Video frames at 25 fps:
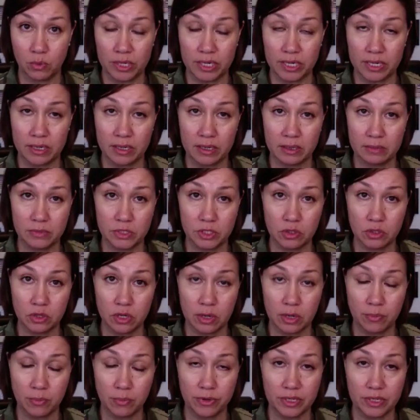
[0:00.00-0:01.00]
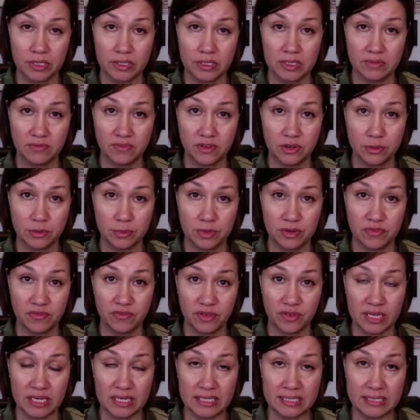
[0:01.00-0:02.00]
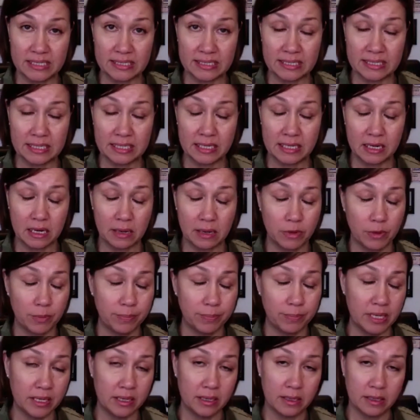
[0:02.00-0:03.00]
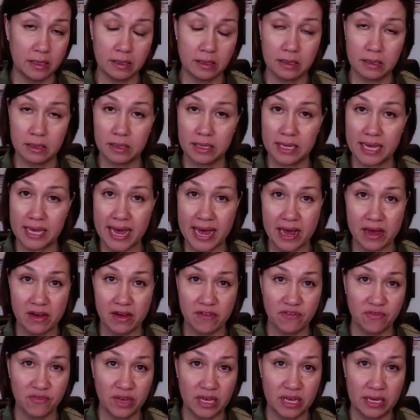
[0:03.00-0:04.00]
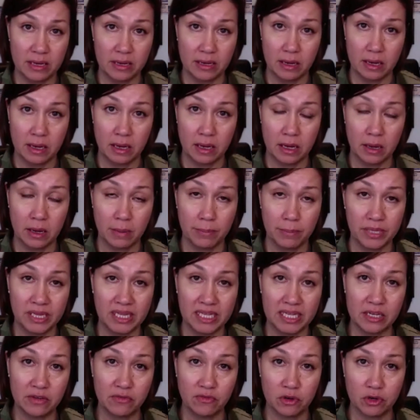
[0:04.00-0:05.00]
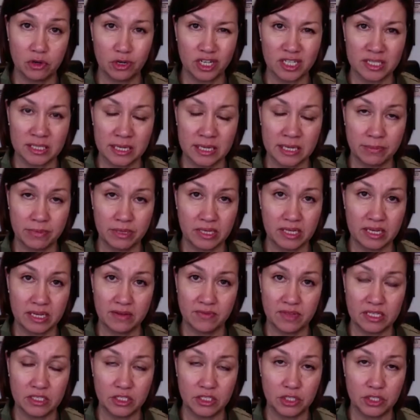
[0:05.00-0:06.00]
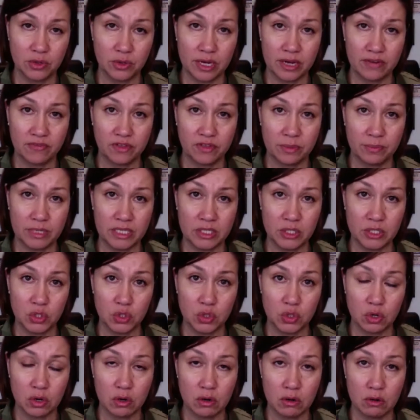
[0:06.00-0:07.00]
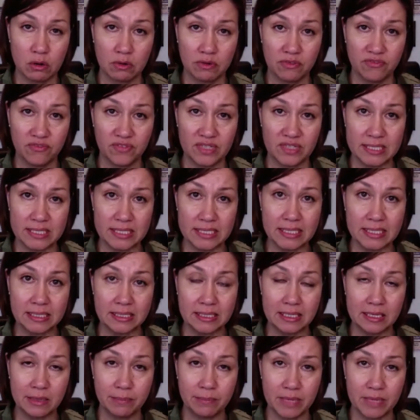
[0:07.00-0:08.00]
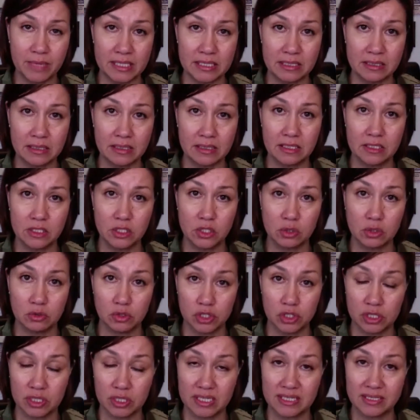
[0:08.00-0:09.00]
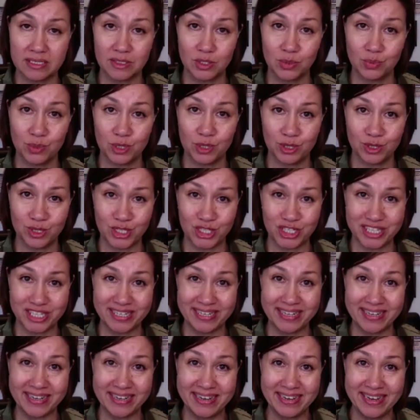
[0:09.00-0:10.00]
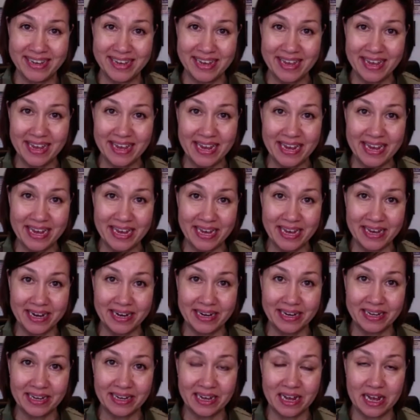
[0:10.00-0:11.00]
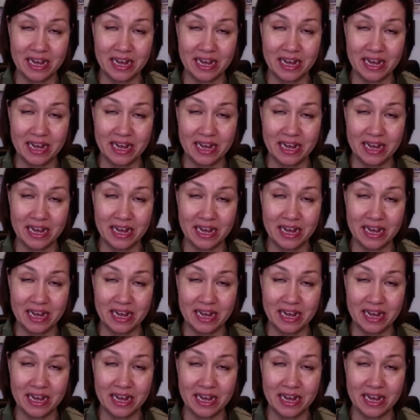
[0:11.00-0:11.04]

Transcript: it comes to comprehensive airman fitness. And I'm a big CAF believer, because I believe that you have to be strong physically, mentally, socially, and spiritually. And